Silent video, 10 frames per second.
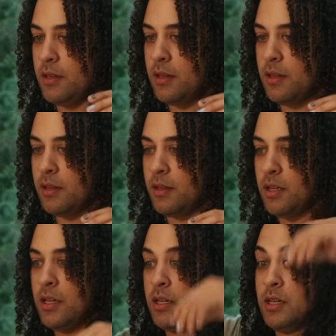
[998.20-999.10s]

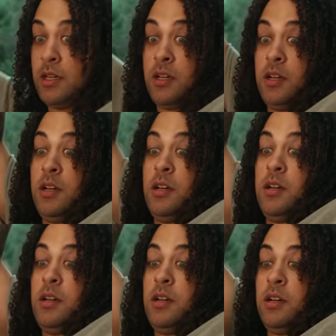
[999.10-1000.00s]

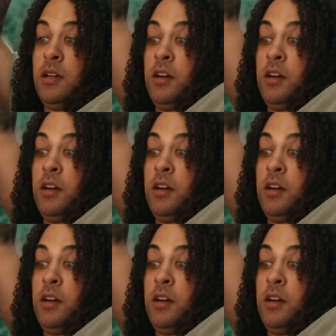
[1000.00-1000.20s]
The person shown says nothing.